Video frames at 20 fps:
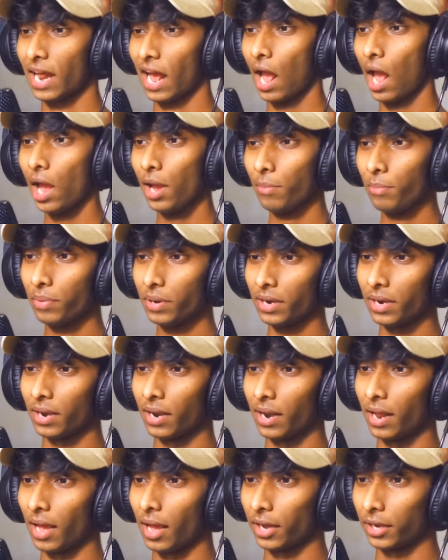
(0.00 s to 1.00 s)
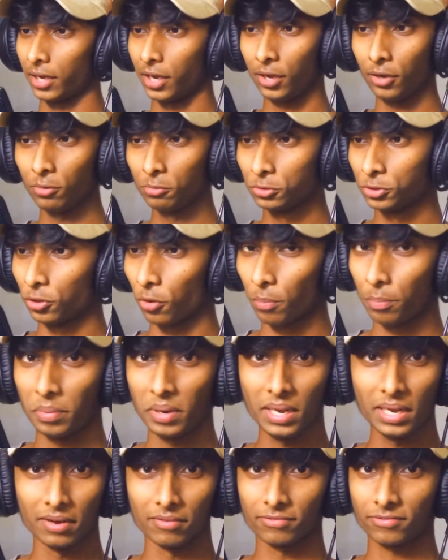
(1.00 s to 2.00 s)
I've been accused of
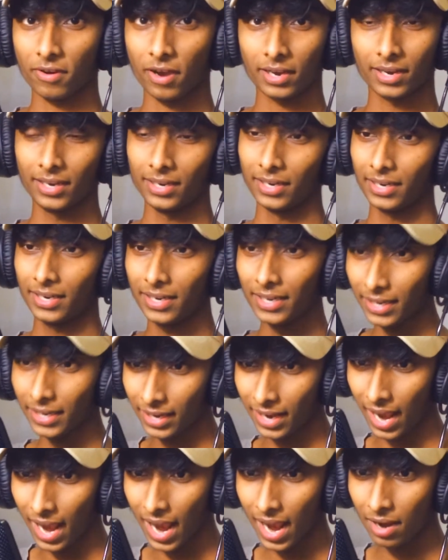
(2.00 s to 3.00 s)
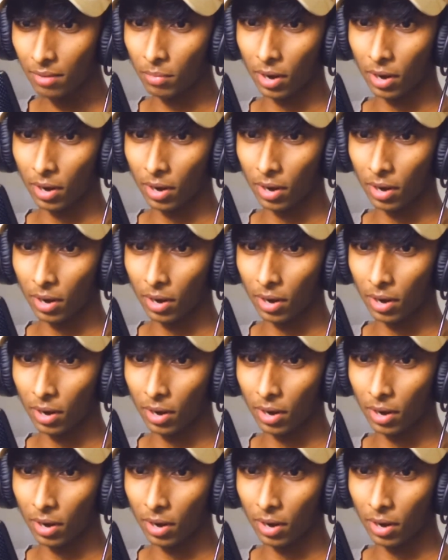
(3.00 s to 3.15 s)
being a fucking dickhead.